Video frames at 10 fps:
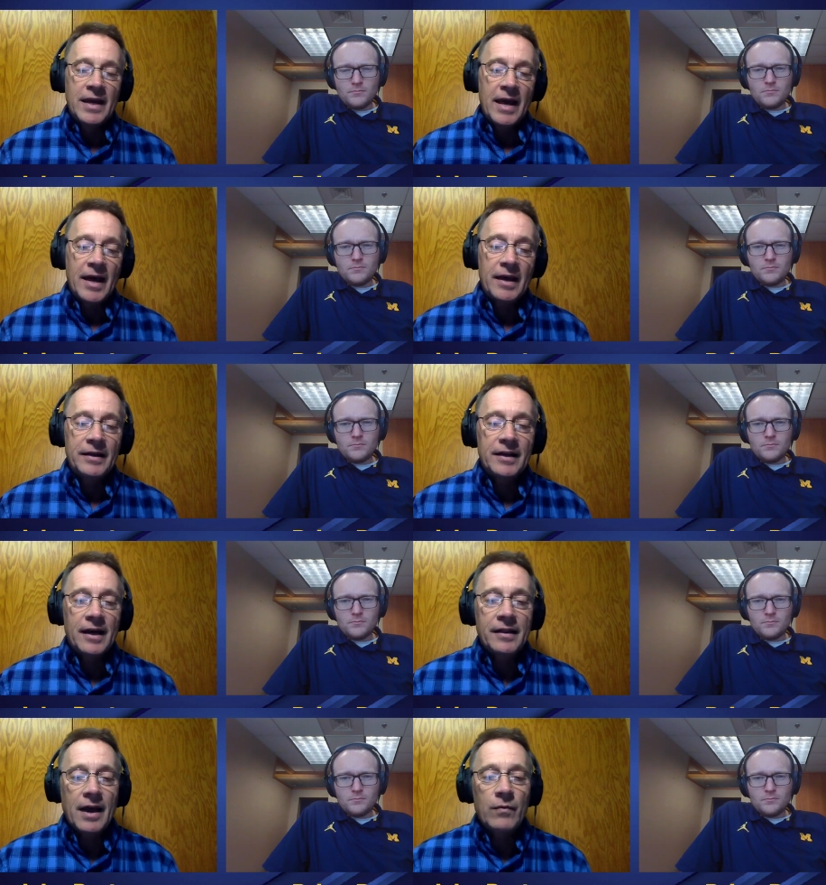Speaker 1: and
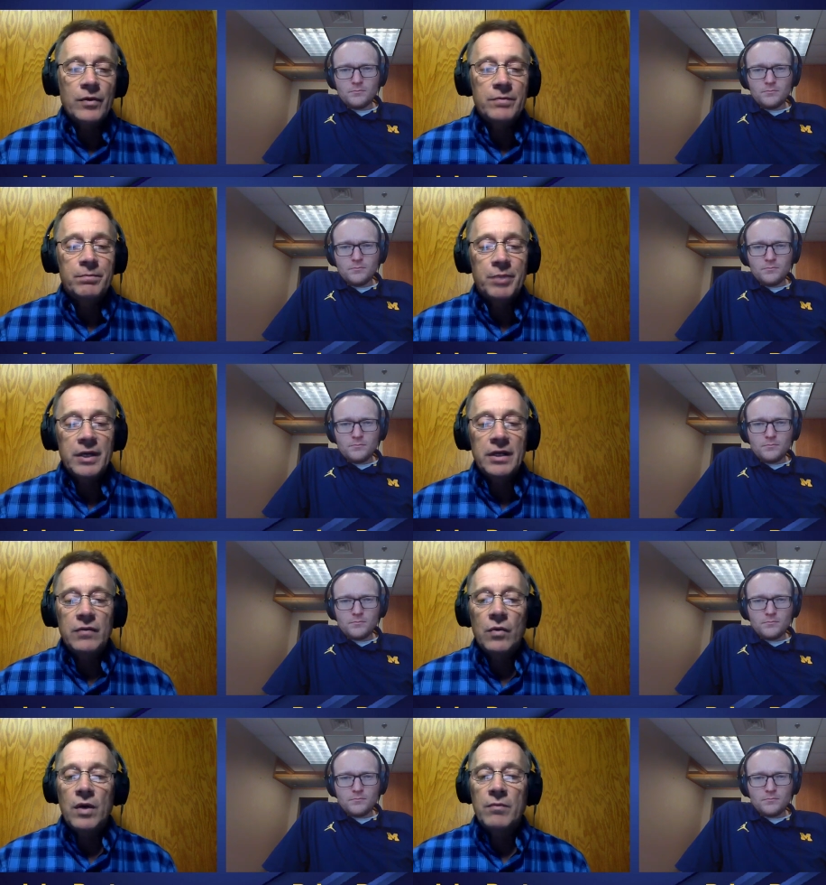uh, that would be
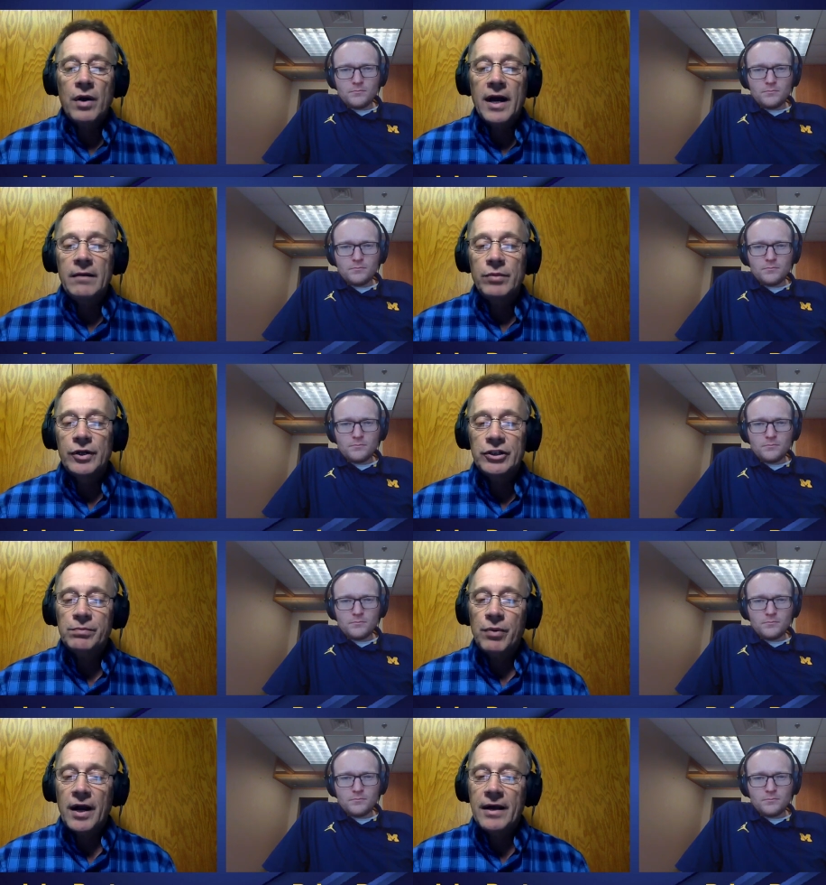one Brian
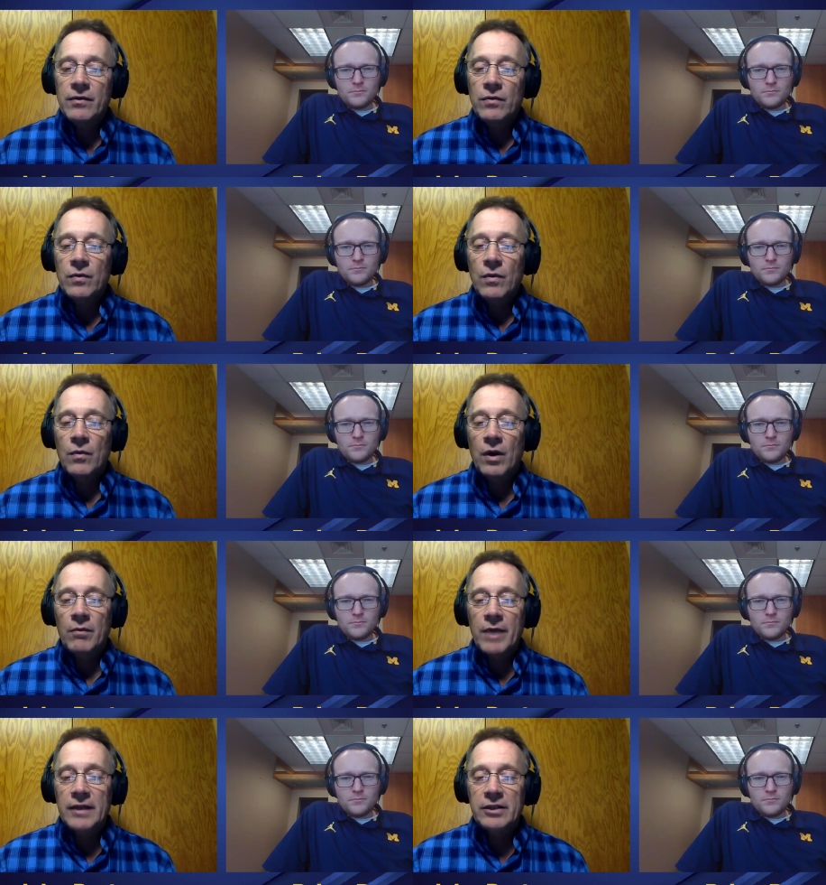Boesch. Brian,
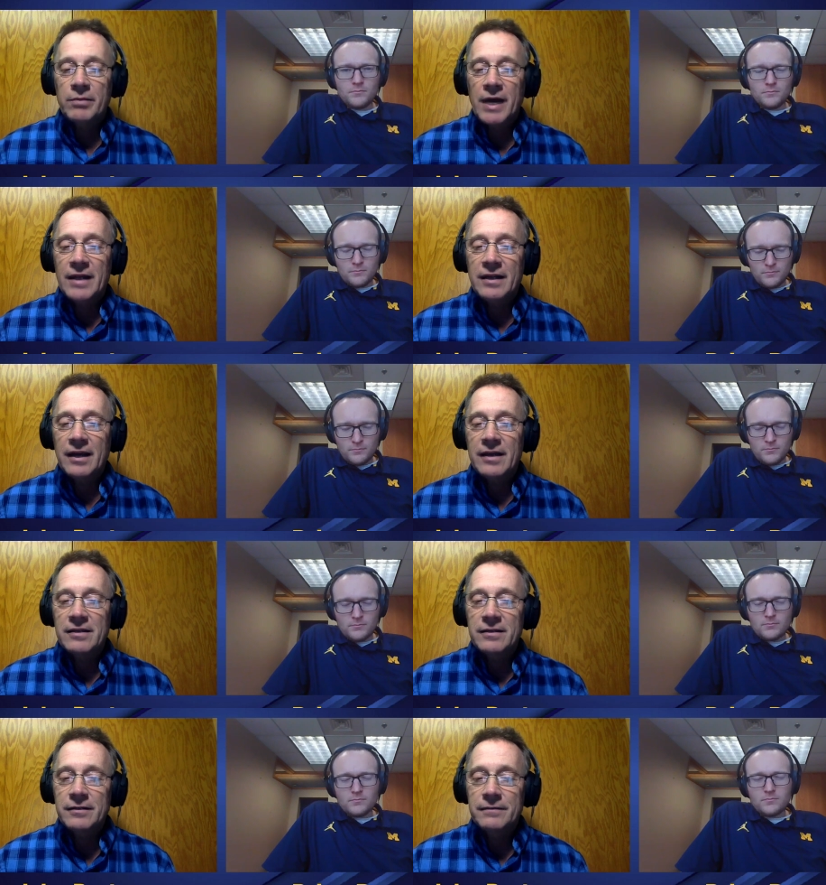welcome back to the
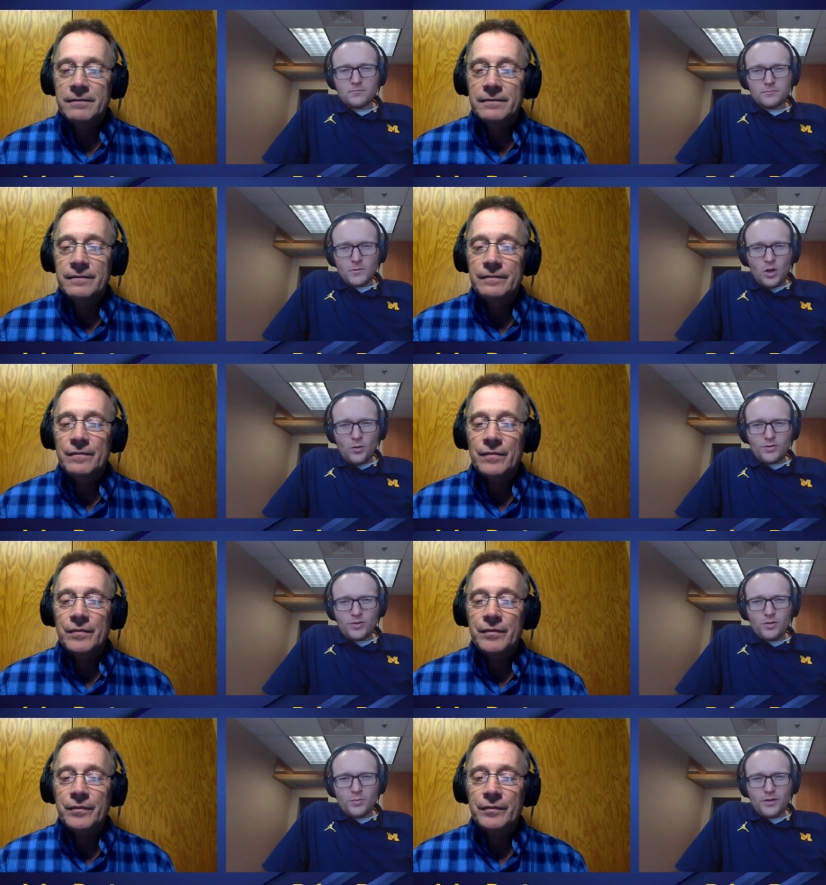podcast.
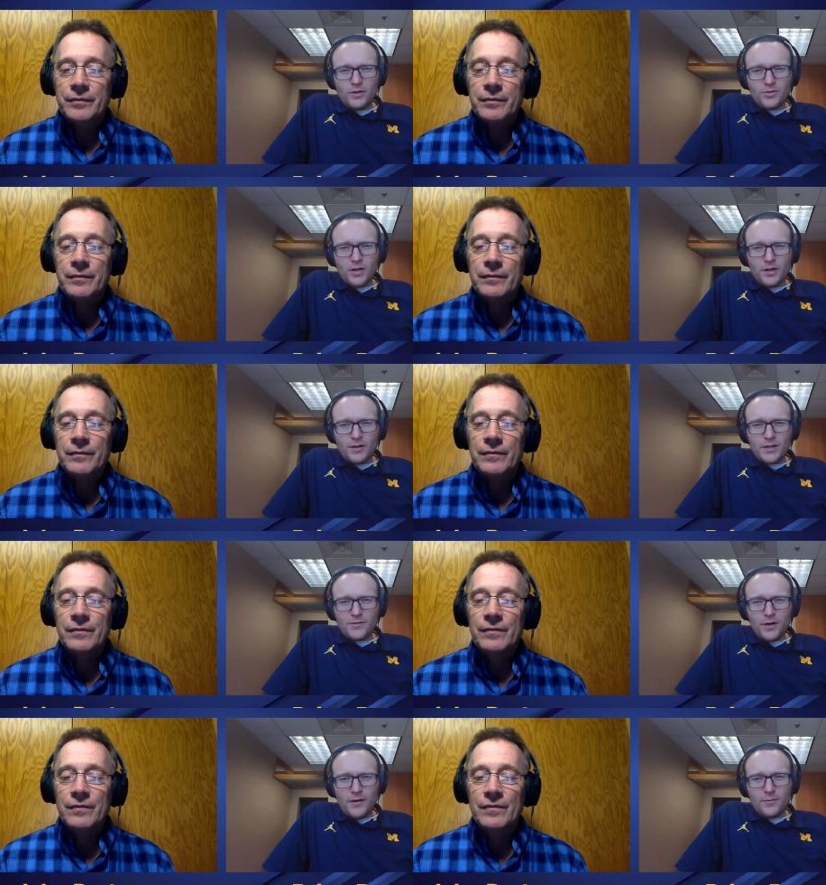
Speaker 2: Always good to be here,
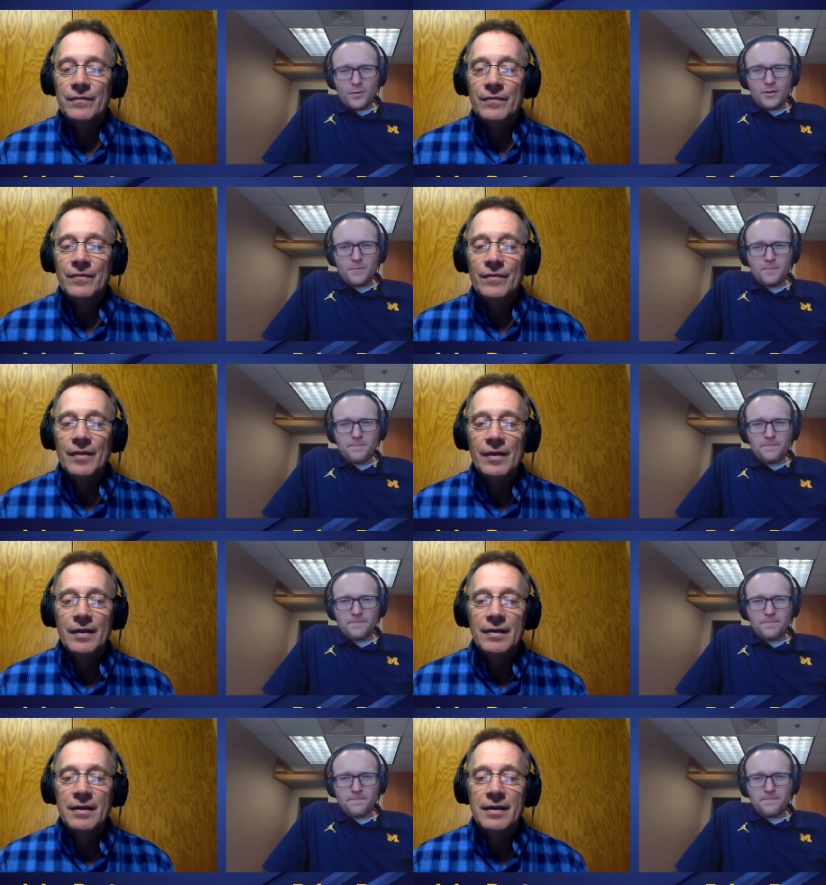John. Thanks for having me.
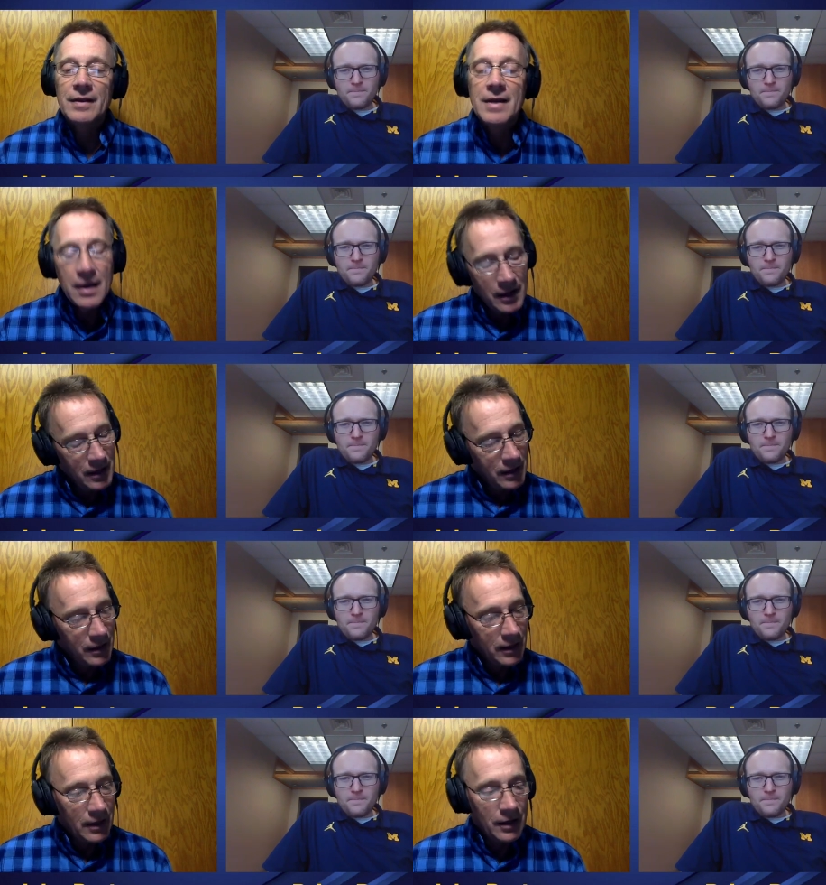
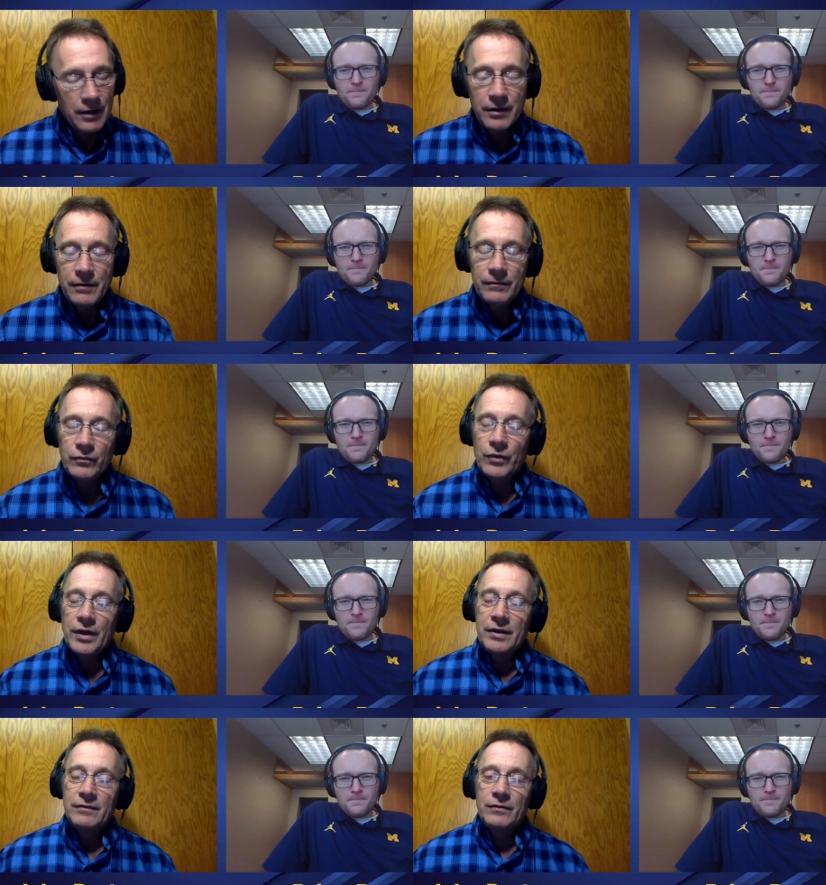
Speaker 1: Uh,
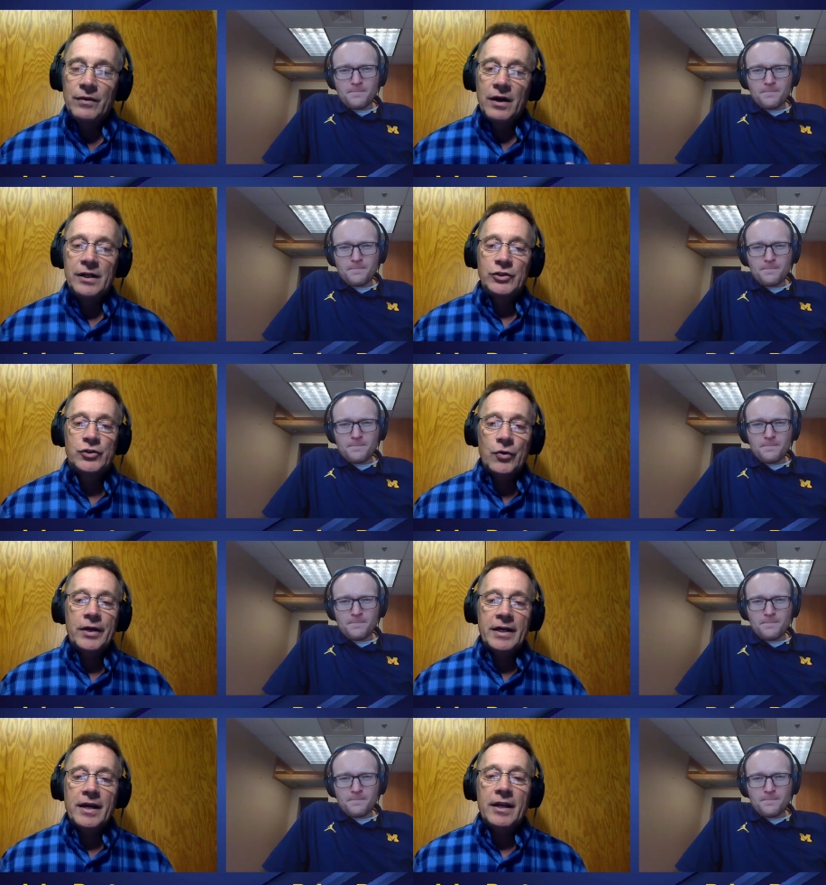we
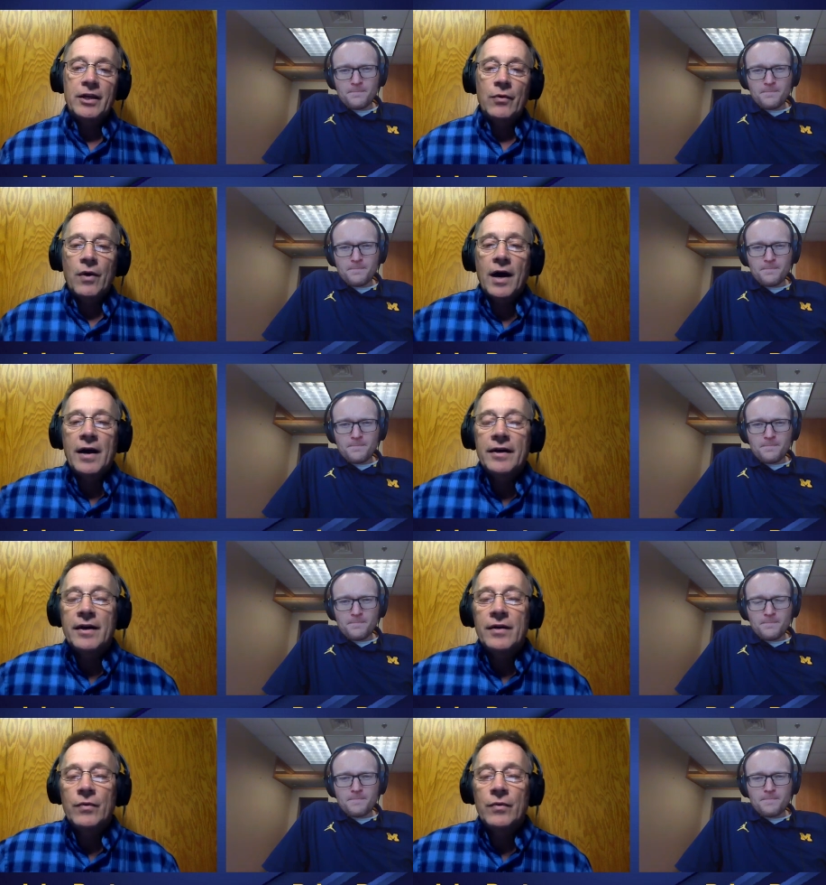enjoy getting you on